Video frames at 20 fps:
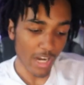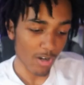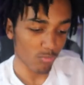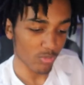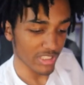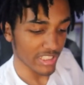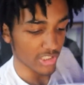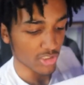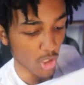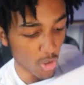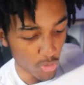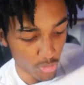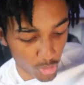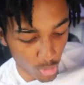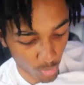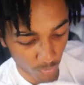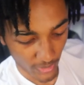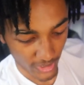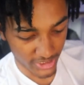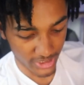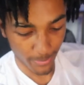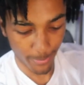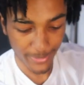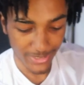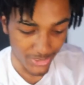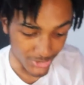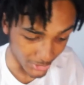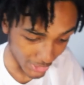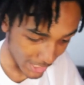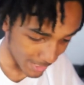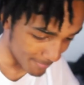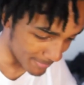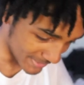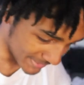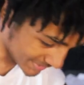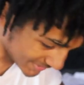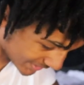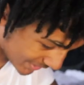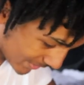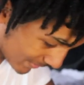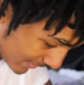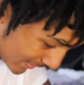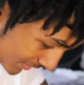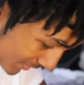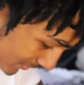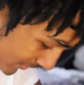I really don't know if I should be dropping stuff or